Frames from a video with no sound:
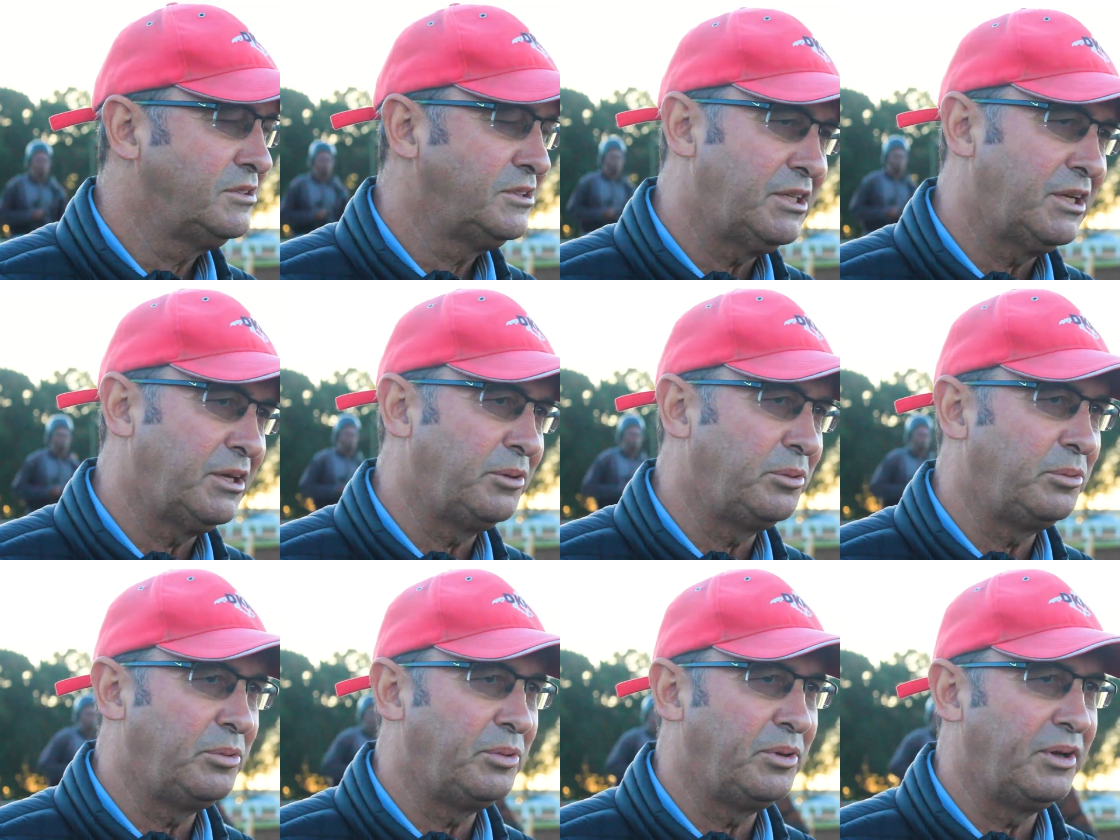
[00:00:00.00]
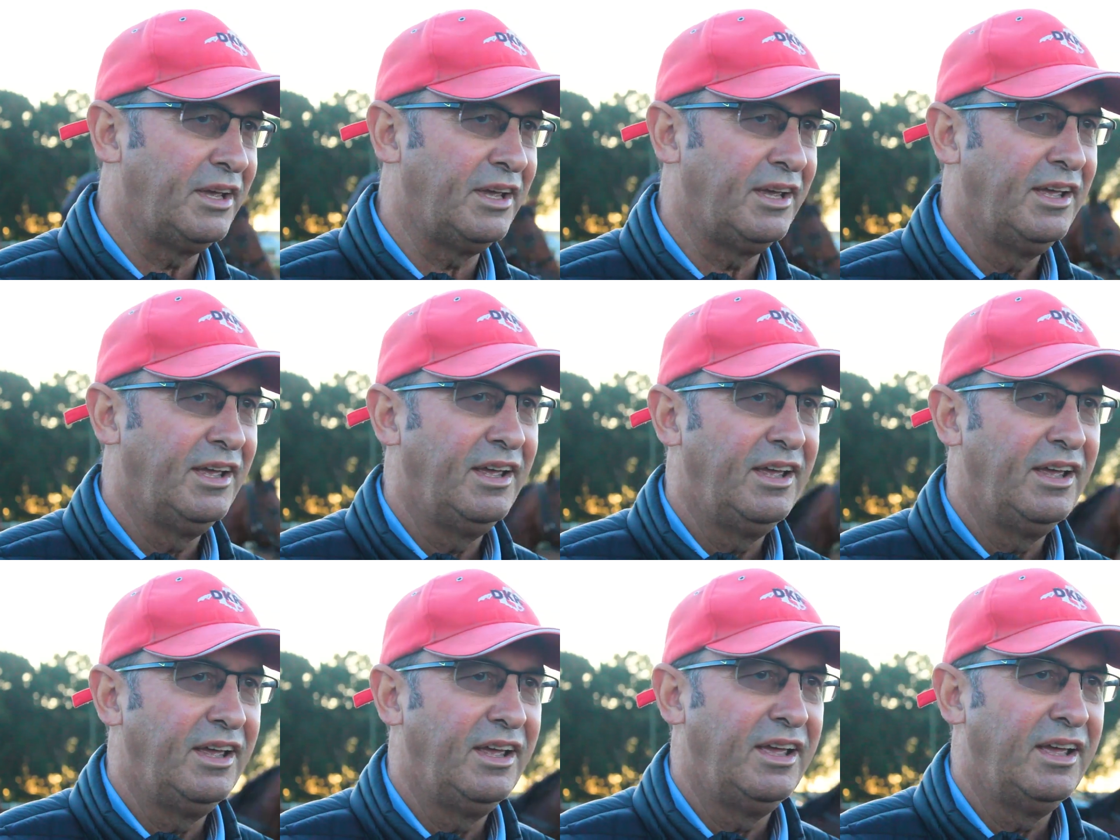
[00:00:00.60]
so,
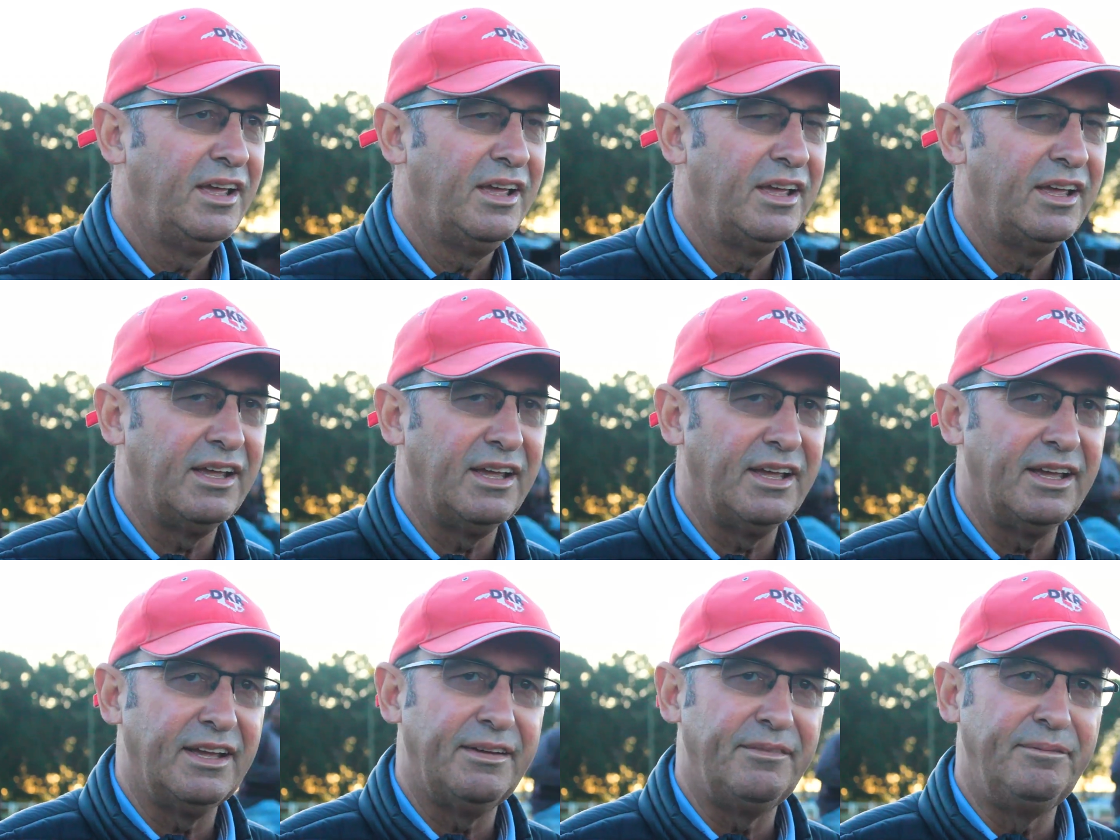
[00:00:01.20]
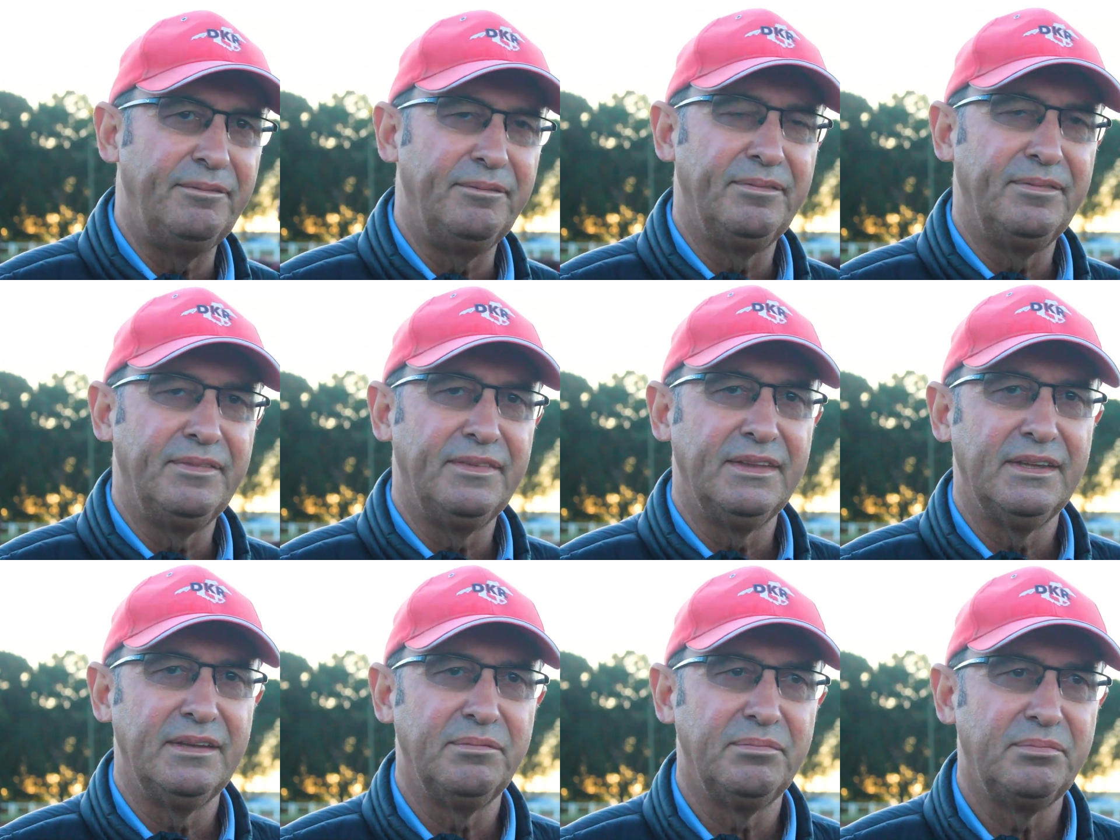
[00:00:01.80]
uh, um,
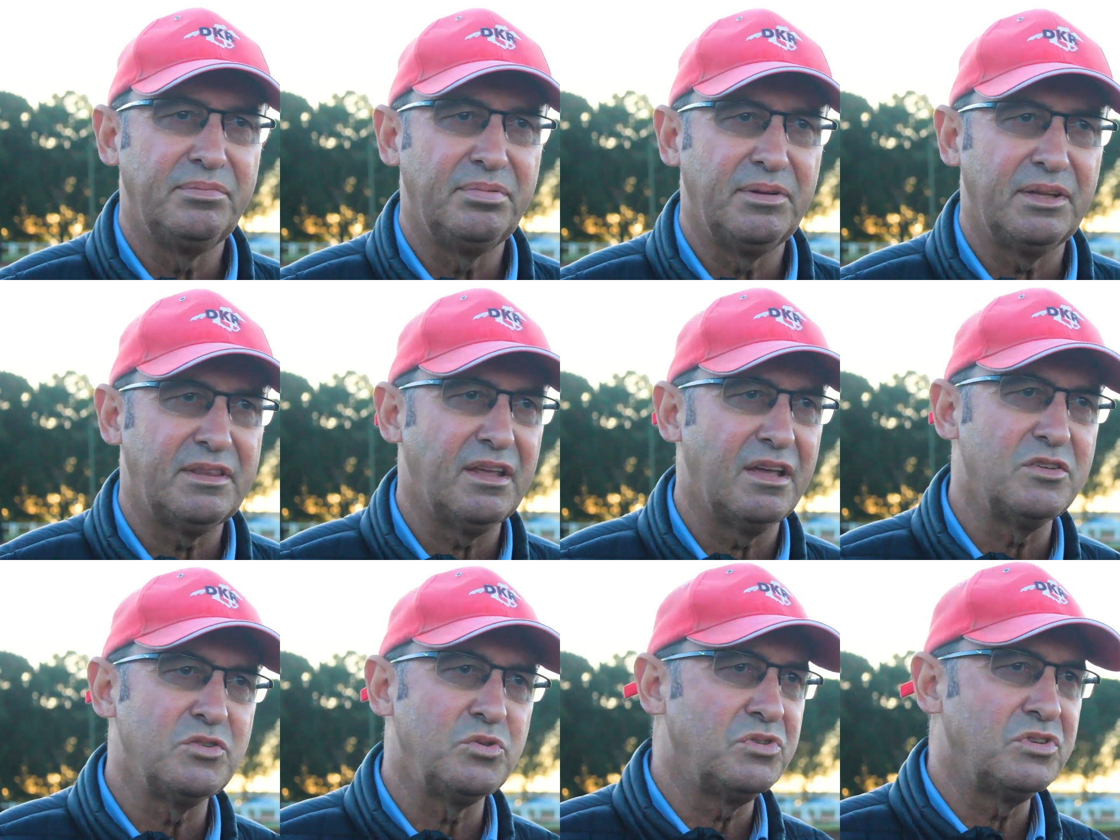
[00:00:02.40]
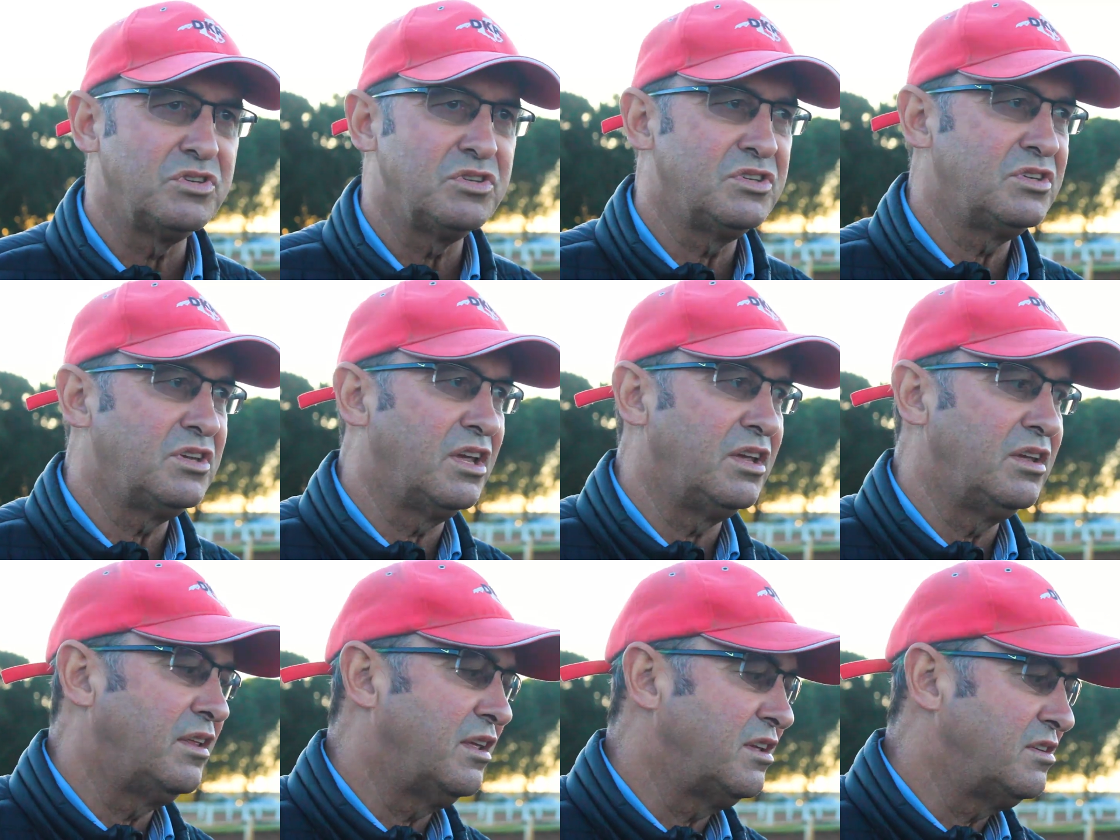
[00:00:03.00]
but those horses, uh,
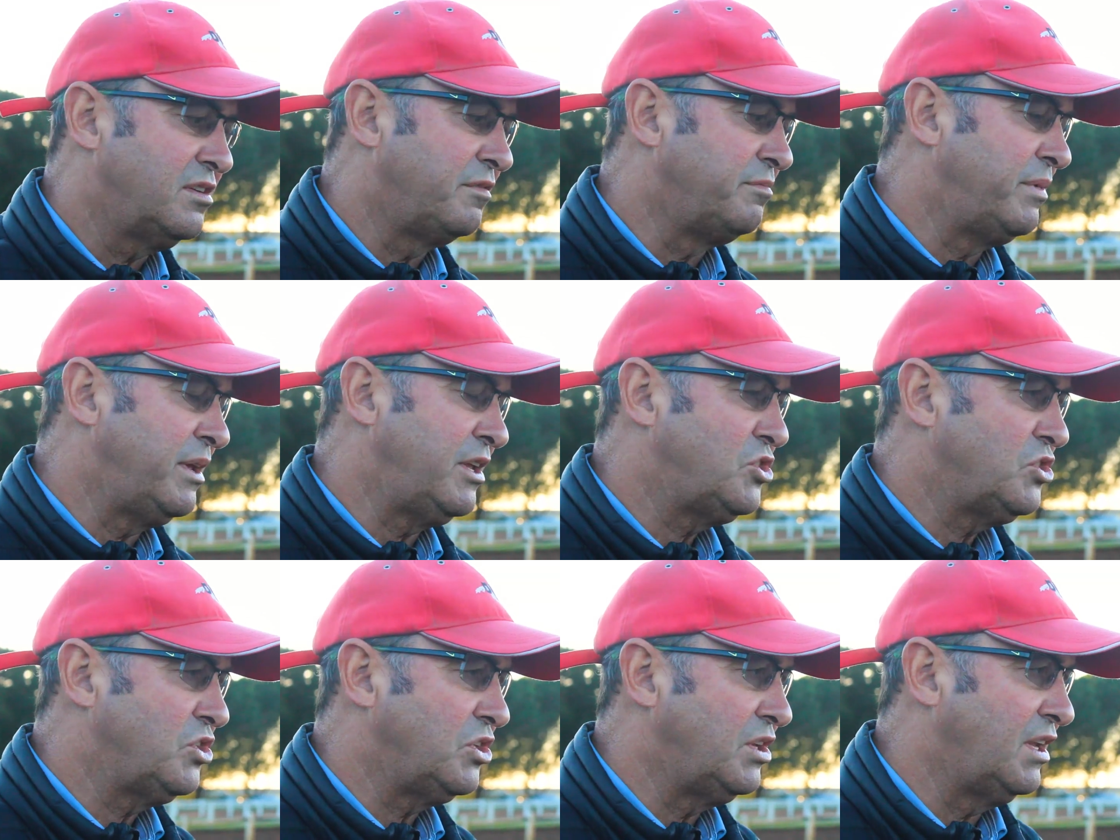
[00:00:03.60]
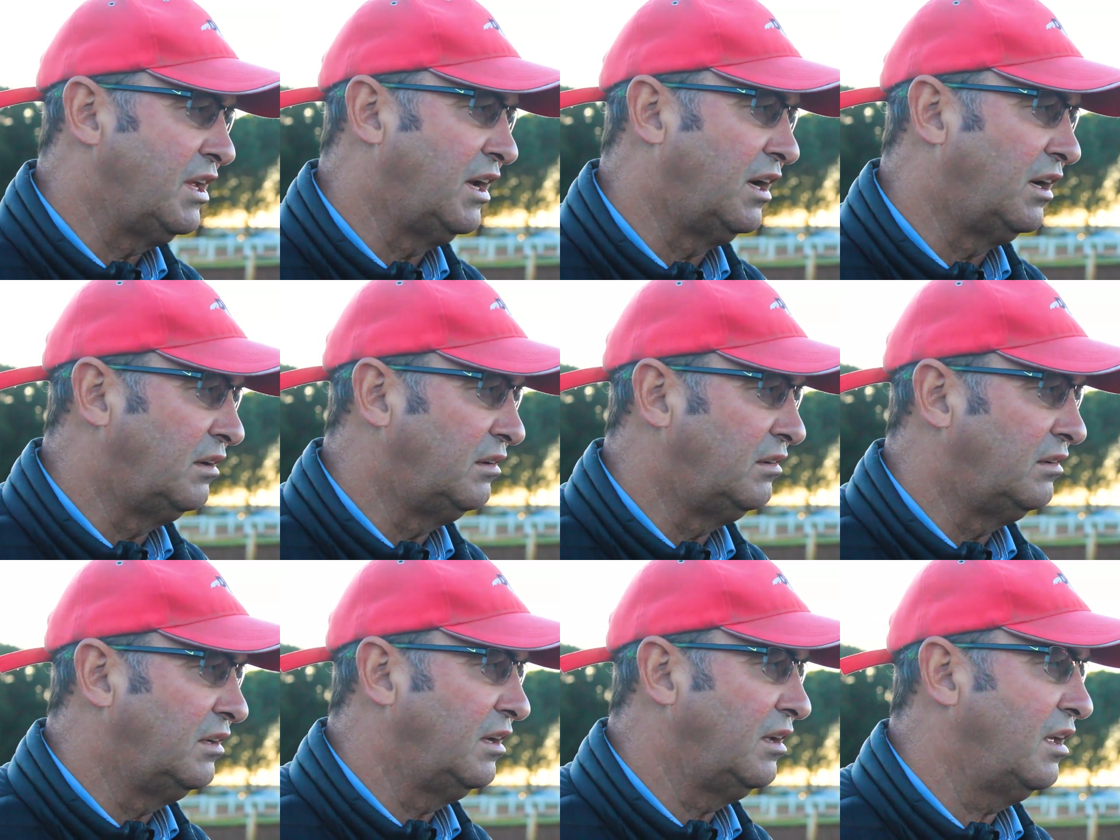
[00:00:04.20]
as I've mentioned
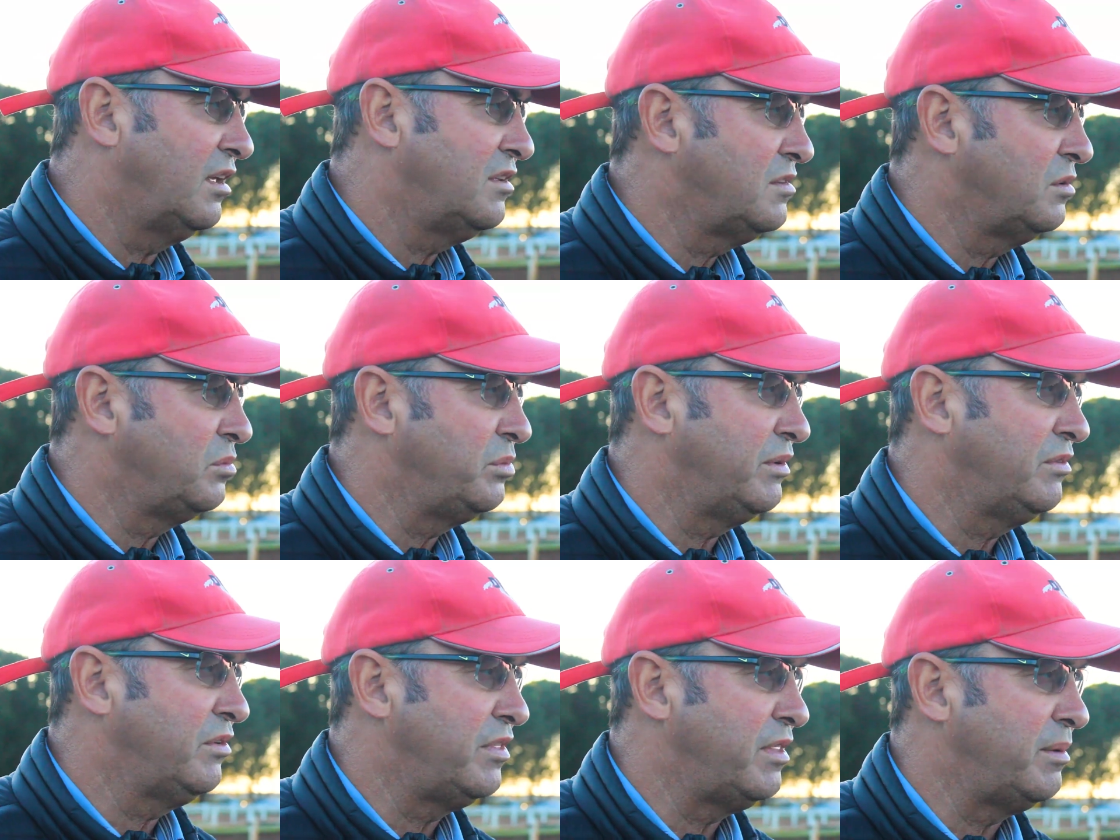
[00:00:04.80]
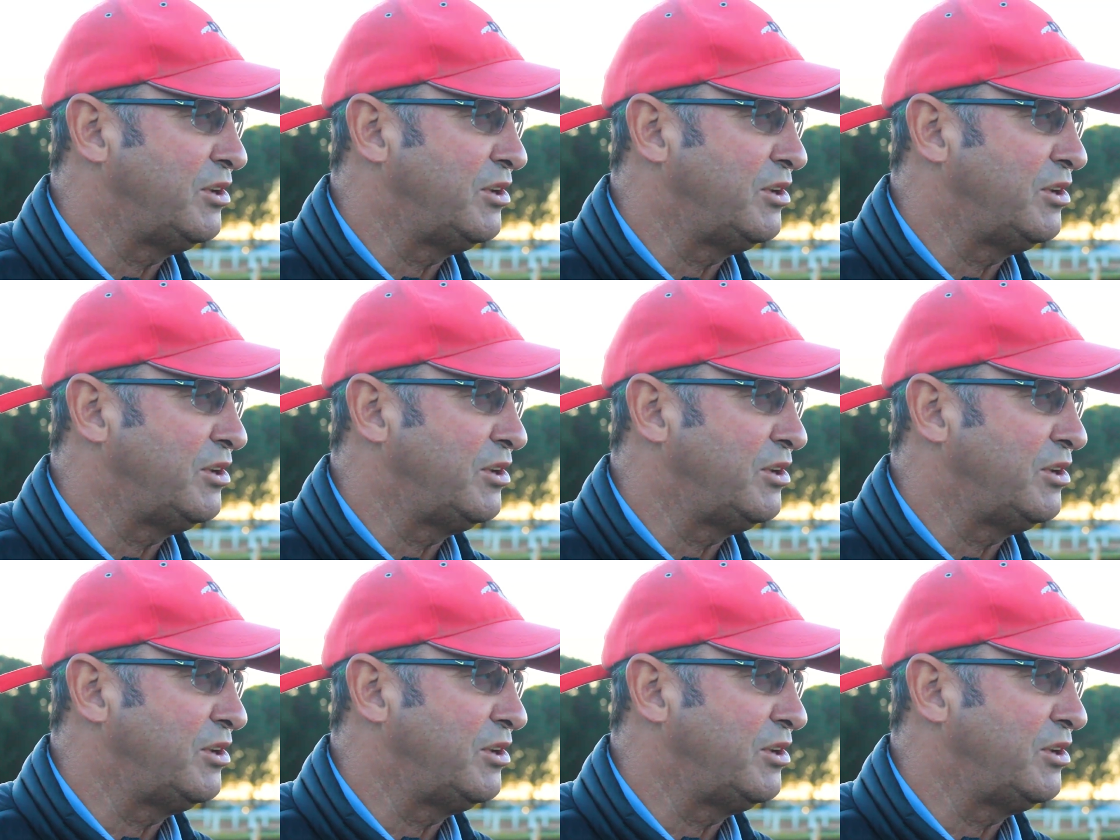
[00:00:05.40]
now, uh, as we haven't got the